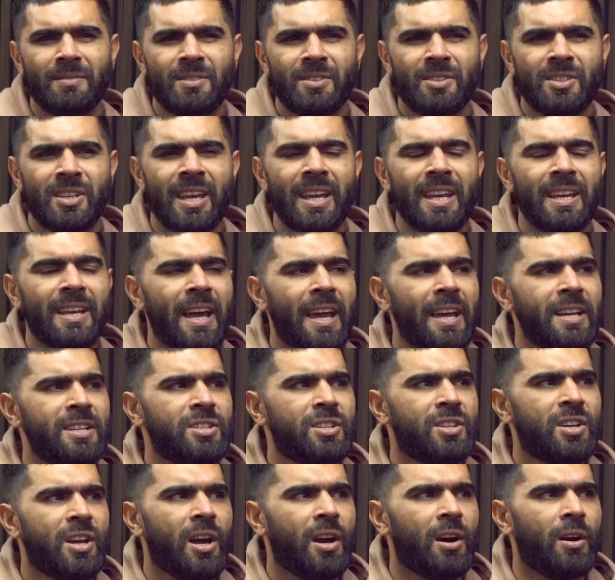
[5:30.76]

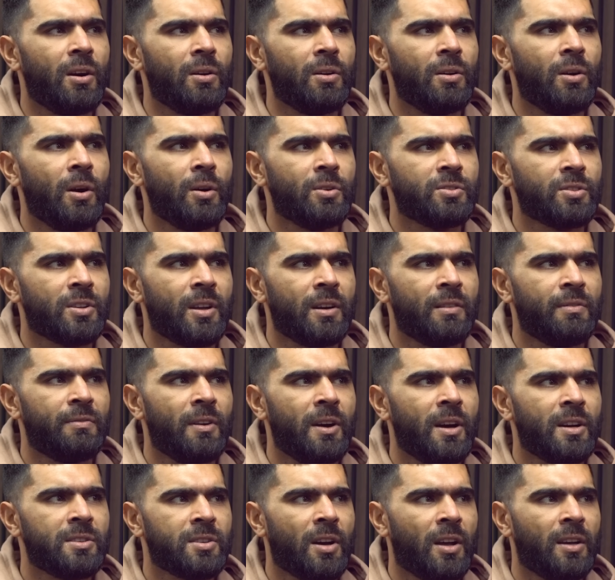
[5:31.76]
teenage girl goes on her
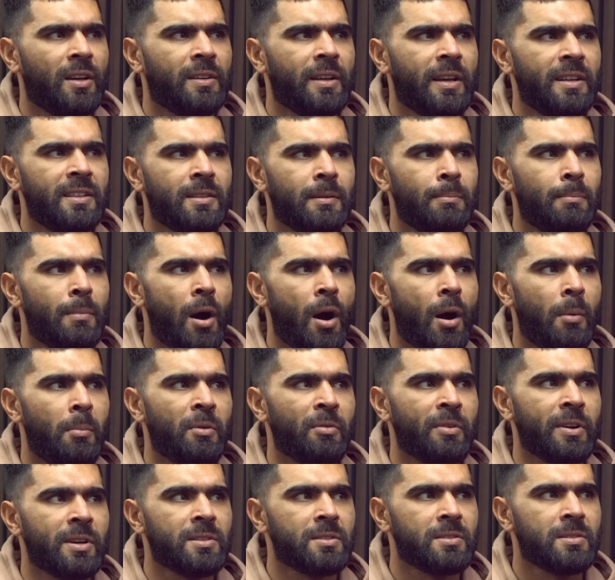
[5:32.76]
first holiday to
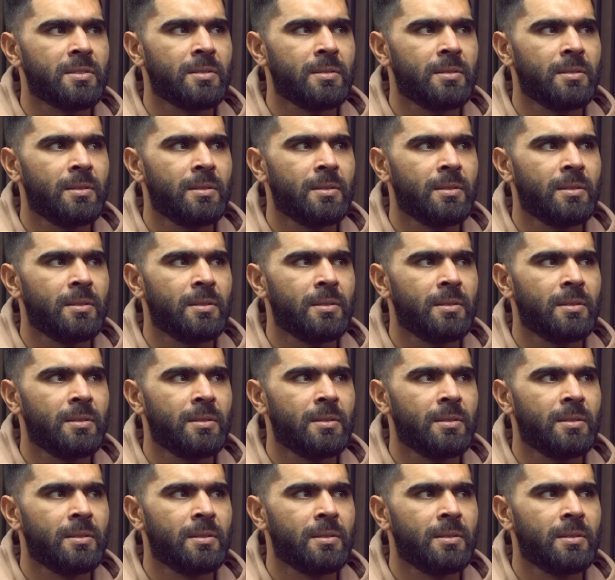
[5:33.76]
Marmaris.